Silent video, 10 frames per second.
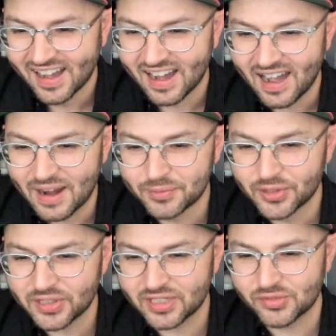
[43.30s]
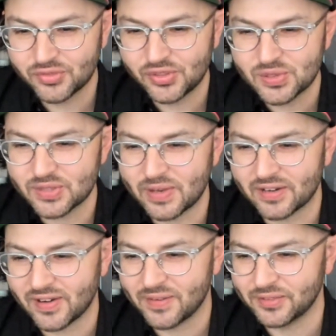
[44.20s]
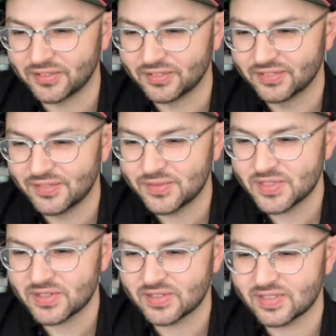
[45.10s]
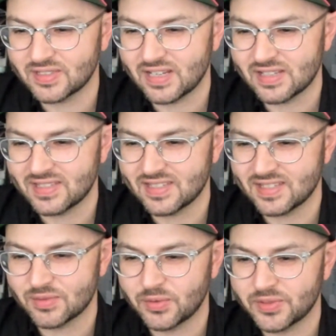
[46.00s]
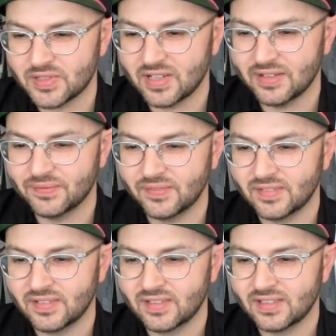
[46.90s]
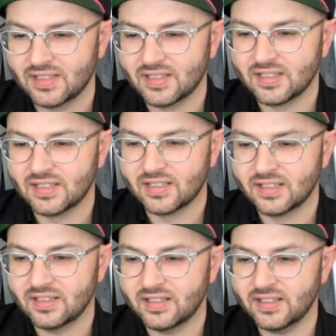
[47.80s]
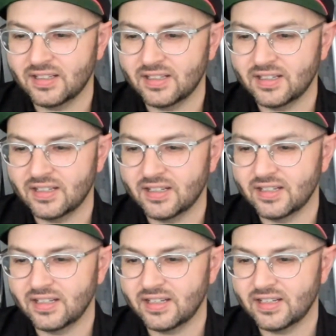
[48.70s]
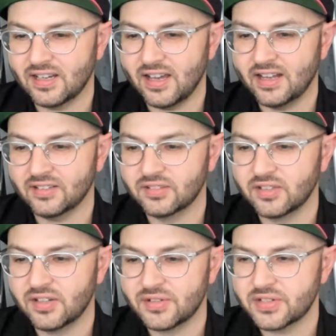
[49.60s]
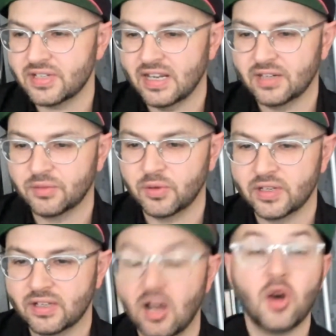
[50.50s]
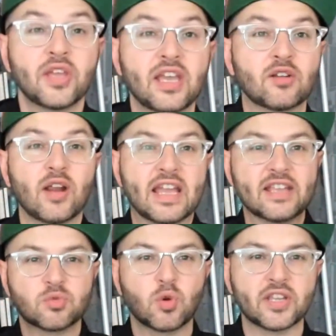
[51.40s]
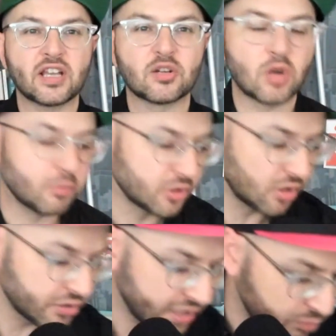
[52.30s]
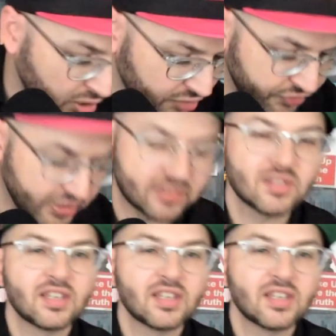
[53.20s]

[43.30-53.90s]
I'm really confused about Rumble. Let's test this one more time. I don't understand what. Oh, okay, great. It's working on Rumble. Okay, perfect.